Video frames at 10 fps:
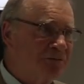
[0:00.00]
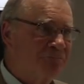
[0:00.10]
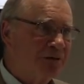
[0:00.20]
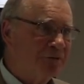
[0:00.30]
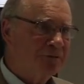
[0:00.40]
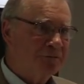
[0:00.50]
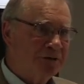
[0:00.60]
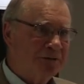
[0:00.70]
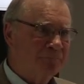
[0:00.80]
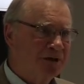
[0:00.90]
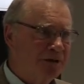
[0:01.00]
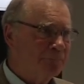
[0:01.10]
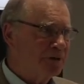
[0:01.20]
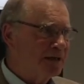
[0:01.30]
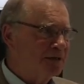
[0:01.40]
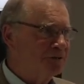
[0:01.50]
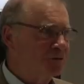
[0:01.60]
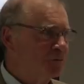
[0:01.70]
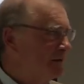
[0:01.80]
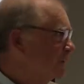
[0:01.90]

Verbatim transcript: he's very good at manipulating you. And